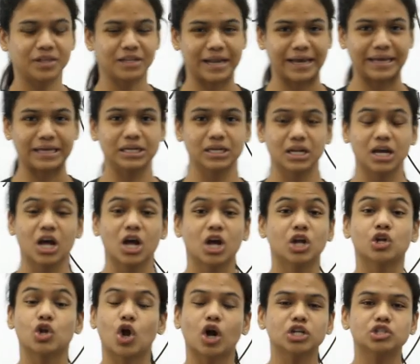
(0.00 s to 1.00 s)
right?
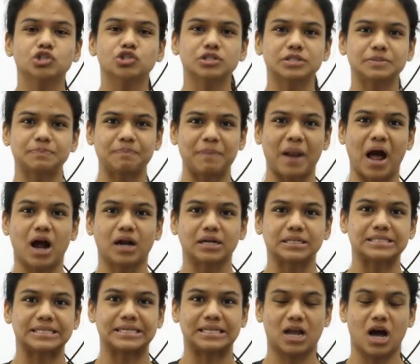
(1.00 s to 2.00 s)
Not just
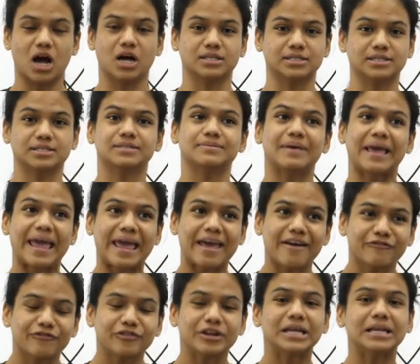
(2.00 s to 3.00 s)
plants and us.
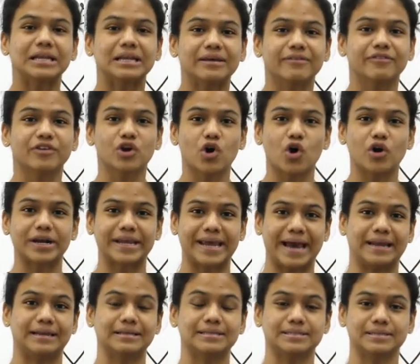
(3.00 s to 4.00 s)
Every living
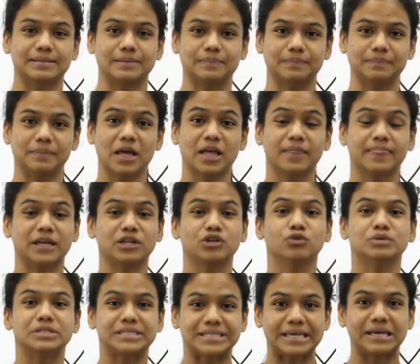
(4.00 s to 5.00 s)
organism that
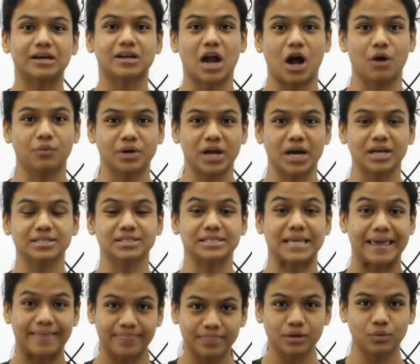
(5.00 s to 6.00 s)
you see around us
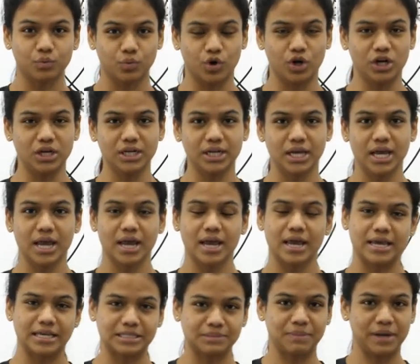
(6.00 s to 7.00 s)
in the world
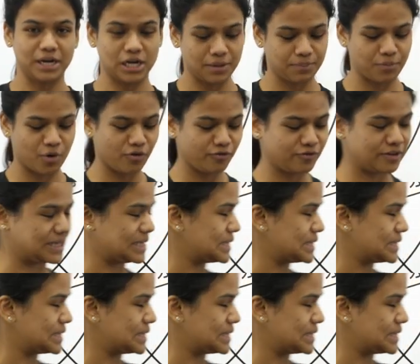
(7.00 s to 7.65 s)
is made up of